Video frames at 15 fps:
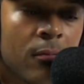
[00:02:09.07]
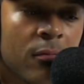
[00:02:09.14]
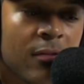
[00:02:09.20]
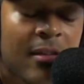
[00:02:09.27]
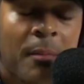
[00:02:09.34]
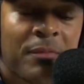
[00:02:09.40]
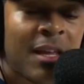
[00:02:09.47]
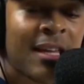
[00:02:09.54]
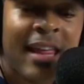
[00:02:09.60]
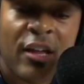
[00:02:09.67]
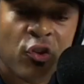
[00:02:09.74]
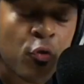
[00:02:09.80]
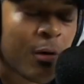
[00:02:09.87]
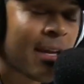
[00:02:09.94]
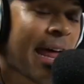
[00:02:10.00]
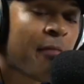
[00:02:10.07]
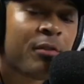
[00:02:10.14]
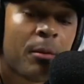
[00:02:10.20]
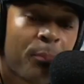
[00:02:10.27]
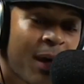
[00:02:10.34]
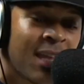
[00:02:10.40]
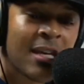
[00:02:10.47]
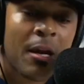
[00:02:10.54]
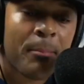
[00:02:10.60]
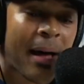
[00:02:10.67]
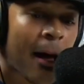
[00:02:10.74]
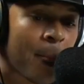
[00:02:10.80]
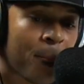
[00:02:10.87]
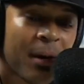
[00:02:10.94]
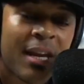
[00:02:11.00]
something that you can have an opinion
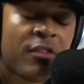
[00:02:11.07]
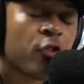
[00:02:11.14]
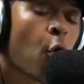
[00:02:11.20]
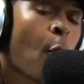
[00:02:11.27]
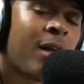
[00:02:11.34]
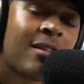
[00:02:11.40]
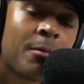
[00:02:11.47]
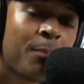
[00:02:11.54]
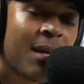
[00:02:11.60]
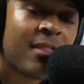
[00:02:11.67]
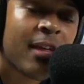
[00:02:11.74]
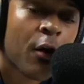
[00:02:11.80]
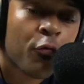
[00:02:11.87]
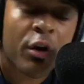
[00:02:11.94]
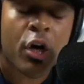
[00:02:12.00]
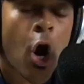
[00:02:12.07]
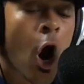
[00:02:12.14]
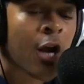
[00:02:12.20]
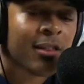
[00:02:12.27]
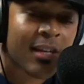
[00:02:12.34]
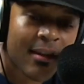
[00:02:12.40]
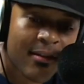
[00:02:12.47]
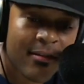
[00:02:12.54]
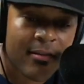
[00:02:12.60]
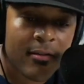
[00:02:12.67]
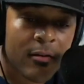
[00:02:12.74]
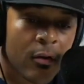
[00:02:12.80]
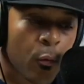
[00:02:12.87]
about, but it's going to be there regardless.